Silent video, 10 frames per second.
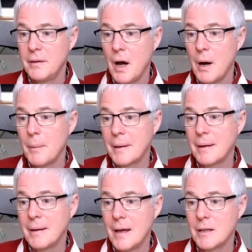dharmic
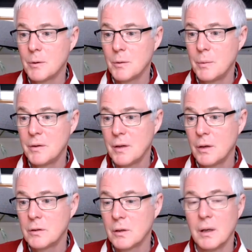engagement with
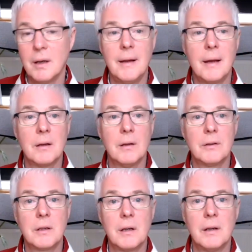social and
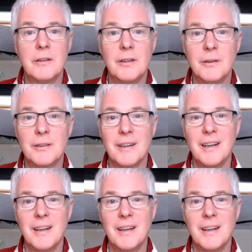ecological issues.